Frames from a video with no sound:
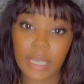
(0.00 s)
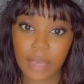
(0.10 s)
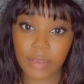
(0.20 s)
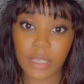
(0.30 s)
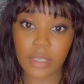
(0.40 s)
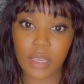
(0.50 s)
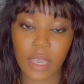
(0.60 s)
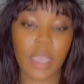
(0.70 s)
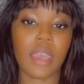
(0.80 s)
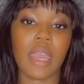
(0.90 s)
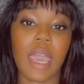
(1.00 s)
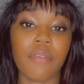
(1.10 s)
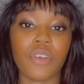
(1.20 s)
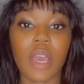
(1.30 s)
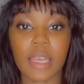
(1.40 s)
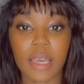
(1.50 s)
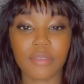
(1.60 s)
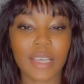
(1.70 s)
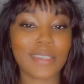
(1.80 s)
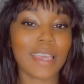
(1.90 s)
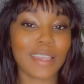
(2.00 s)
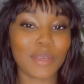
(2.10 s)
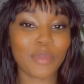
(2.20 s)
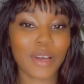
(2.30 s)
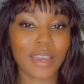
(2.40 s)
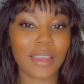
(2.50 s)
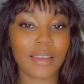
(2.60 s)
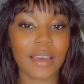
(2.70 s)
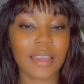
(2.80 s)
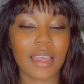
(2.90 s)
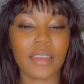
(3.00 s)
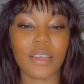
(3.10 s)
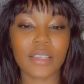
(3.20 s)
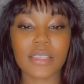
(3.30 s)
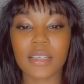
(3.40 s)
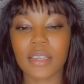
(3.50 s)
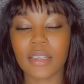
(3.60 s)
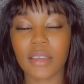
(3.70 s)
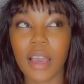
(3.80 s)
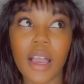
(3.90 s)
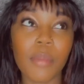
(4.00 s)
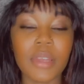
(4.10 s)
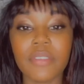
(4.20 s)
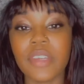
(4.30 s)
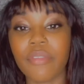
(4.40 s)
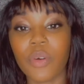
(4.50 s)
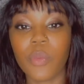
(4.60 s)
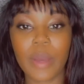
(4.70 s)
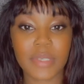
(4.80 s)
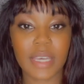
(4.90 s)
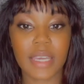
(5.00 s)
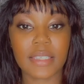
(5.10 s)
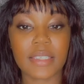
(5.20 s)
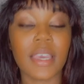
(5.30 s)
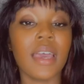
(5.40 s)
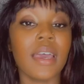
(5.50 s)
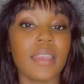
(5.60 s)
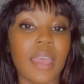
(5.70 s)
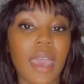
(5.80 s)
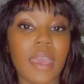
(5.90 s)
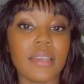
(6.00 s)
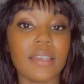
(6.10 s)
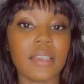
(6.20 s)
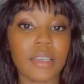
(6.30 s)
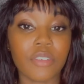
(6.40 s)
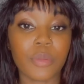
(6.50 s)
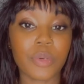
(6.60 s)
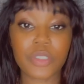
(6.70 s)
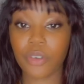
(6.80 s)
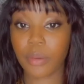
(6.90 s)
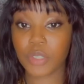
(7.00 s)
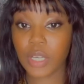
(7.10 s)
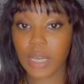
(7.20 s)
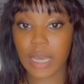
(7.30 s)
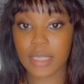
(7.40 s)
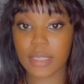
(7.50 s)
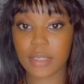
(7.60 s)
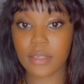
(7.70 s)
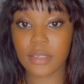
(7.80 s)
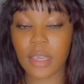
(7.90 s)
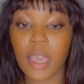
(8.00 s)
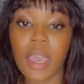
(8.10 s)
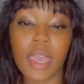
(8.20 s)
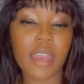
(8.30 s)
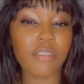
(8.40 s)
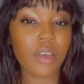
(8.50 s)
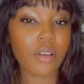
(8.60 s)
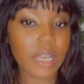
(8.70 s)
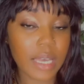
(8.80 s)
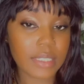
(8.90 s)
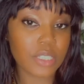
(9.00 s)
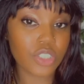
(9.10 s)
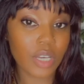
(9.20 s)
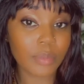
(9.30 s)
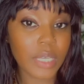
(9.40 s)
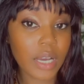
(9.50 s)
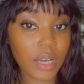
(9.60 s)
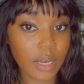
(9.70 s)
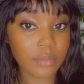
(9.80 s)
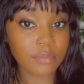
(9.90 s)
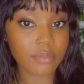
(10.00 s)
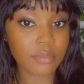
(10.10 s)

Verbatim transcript: 11th. And after I left, I sat in the parking lot and I looked at a couple of different websites that delivered prescription glasses, and I found glassesshop.com.